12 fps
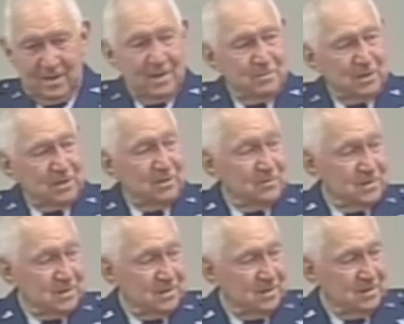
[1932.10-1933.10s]
But there was
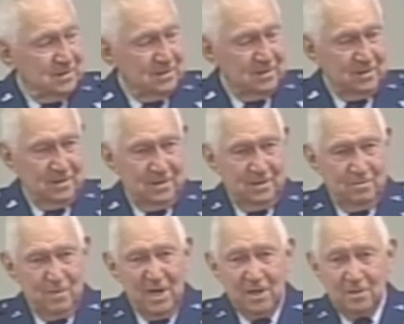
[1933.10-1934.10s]
a
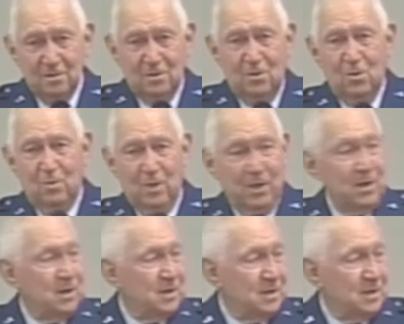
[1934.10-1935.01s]
medical corpsman,